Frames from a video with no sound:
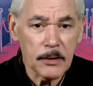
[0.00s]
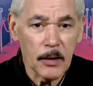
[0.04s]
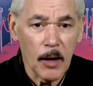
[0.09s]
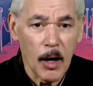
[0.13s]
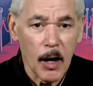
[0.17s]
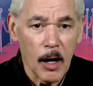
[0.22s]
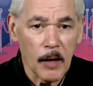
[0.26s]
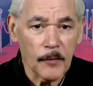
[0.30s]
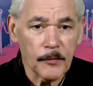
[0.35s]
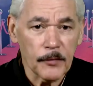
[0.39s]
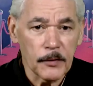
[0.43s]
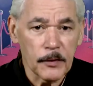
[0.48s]
to
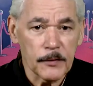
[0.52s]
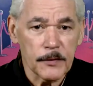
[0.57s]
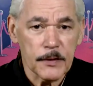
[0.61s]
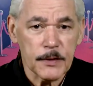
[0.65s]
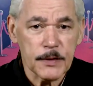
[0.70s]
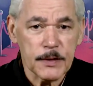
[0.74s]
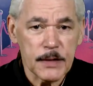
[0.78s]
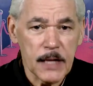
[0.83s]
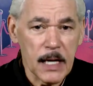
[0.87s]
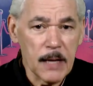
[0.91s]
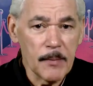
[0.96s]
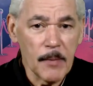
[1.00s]
offer the
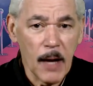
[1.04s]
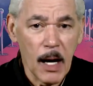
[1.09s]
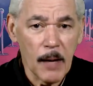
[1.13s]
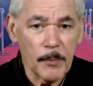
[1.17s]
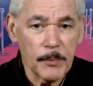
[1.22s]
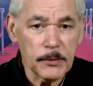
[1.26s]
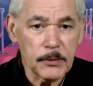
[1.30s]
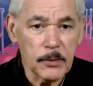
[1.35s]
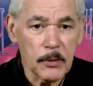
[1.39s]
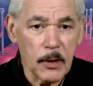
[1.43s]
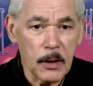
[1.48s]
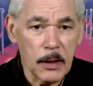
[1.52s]
same
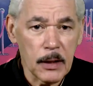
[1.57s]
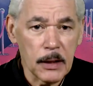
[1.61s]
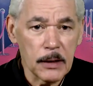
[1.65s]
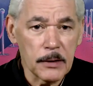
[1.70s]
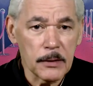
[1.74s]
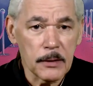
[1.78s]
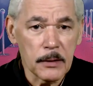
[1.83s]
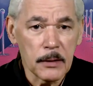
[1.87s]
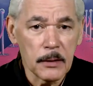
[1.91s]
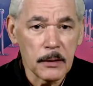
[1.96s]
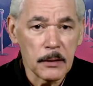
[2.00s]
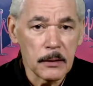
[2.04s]

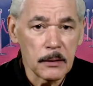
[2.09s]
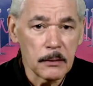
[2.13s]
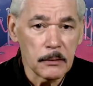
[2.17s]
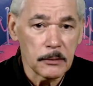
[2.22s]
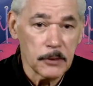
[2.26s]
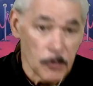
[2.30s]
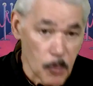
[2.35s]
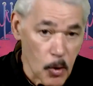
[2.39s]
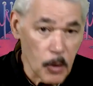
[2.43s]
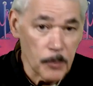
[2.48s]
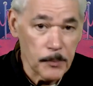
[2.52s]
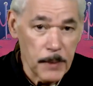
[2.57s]
opportunity
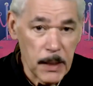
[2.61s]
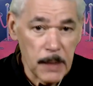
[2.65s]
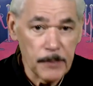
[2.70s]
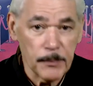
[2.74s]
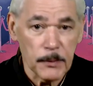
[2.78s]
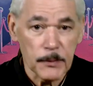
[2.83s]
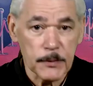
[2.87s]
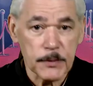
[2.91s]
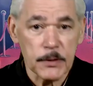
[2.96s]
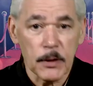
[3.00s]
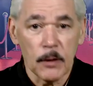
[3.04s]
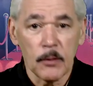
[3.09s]
to more
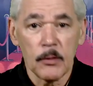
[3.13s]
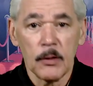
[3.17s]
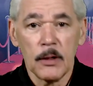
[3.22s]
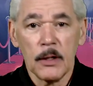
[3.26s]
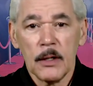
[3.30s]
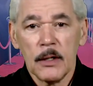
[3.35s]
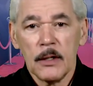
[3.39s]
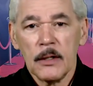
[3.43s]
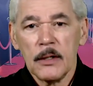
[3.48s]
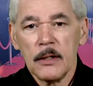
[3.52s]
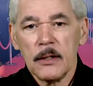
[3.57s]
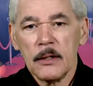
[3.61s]
people. So
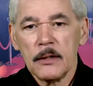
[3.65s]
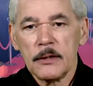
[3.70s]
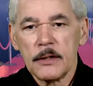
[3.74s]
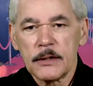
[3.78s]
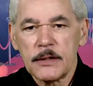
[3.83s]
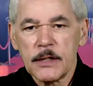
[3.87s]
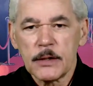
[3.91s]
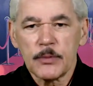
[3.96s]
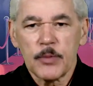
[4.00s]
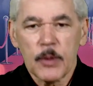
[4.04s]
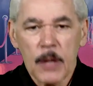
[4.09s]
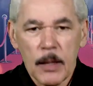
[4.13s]

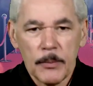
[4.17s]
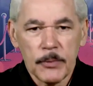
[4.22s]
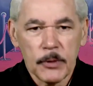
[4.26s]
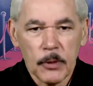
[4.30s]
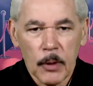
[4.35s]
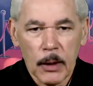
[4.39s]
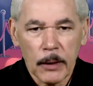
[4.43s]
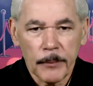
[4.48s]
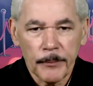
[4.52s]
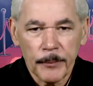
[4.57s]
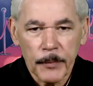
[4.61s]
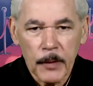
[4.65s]
this is what I'm
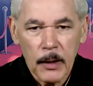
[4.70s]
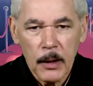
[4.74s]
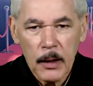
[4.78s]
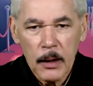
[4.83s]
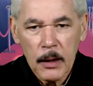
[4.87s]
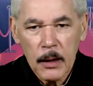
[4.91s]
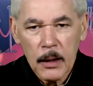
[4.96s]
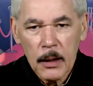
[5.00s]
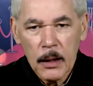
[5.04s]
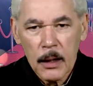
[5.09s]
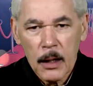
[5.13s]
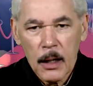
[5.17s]
doing.
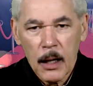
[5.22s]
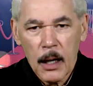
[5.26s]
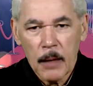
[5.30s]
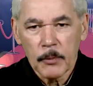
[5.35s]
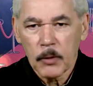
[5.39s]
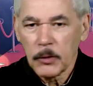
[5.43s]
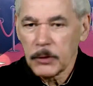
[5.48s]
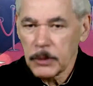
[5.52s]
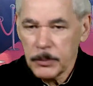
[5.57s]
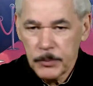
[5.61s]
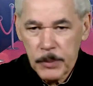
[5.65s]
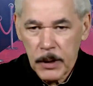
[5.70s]
I'm
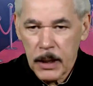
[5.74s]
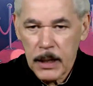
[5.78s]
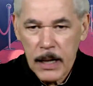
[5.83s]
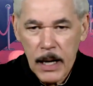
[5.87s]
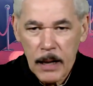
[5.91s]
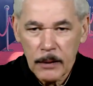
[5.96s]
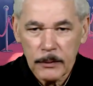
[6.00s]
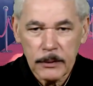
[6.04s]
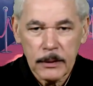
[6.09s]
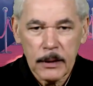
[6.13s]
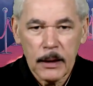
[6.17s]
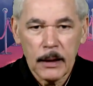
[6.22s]
going to put it
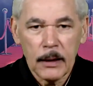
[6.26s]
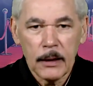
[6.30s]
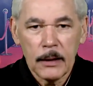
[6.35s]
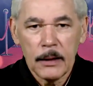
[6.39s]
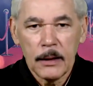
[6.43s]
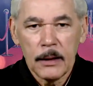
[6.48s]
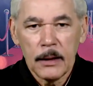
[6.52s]
out there.